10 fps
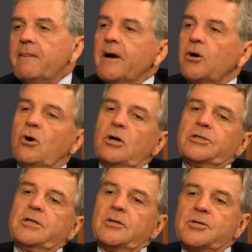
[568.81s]
The
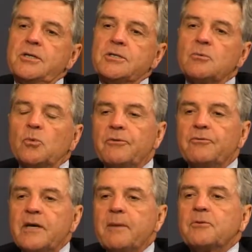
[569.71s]
cost synergies
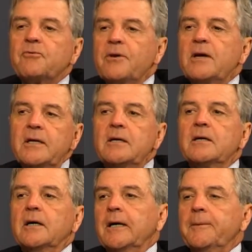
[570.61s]
we've kept fairly,
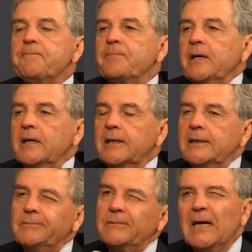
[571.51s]

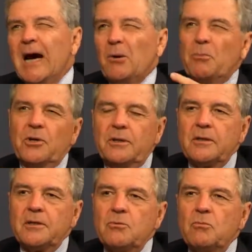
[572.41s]
how to put it,
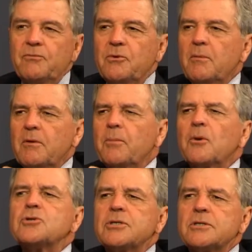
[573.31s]
we
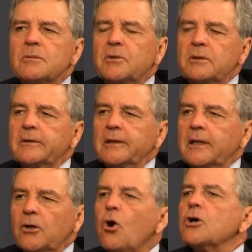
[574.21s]
approached it somewhat
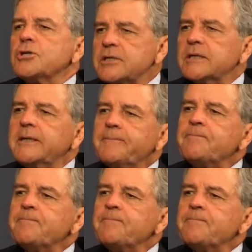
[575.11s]
cautiously.